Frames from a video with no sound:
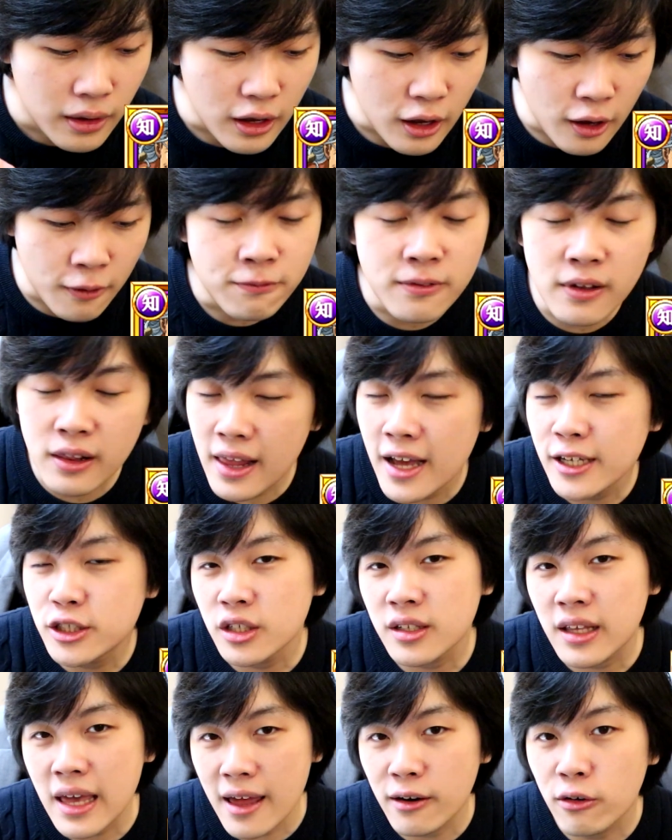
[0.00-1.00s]
If the
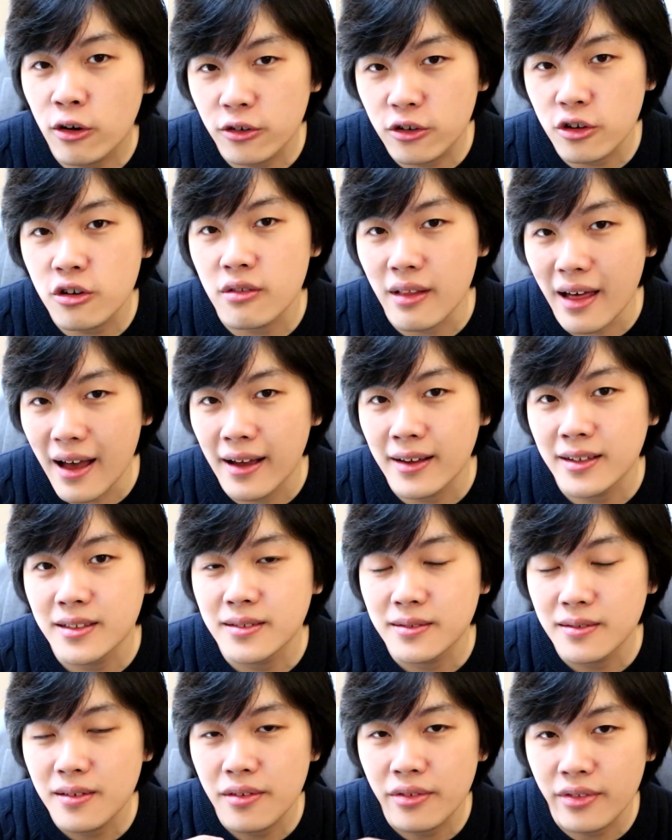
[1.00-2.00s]
legend cannot do that,
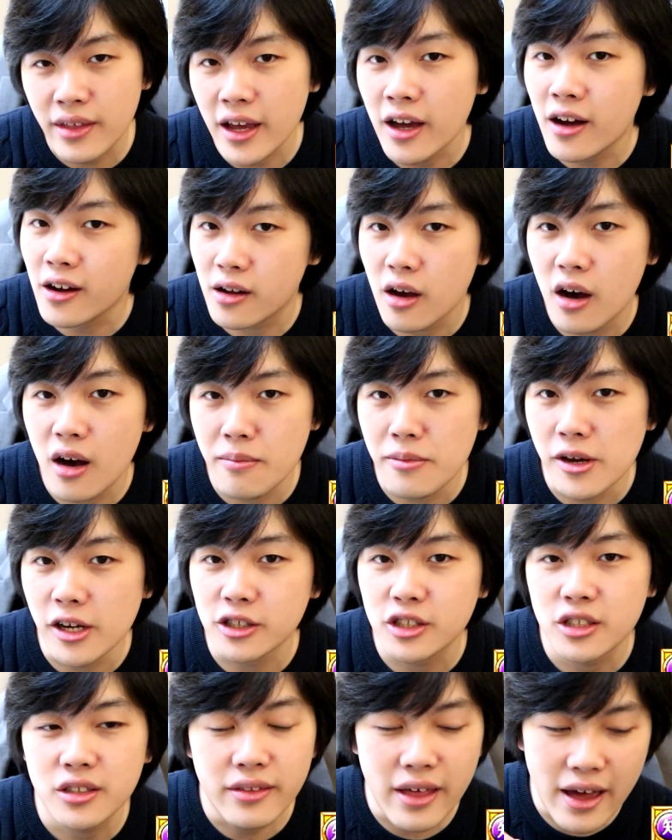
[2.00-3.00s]
they are
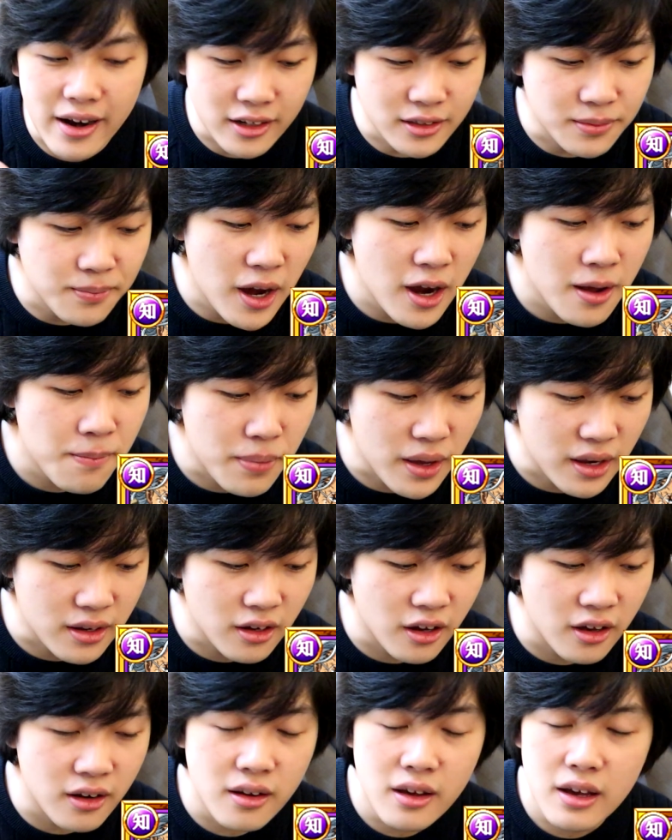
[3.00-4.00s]
garbage. That is my
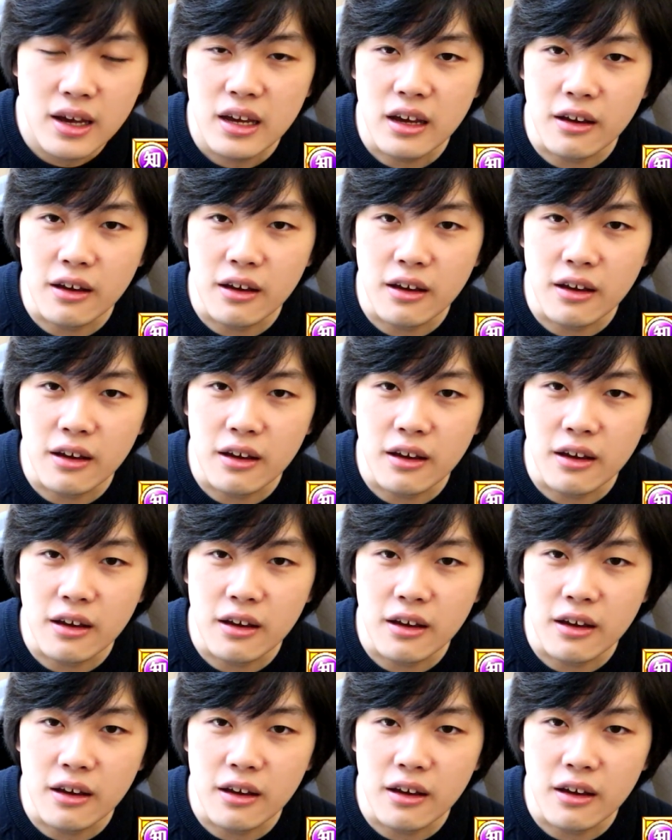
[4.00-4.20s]
opinion.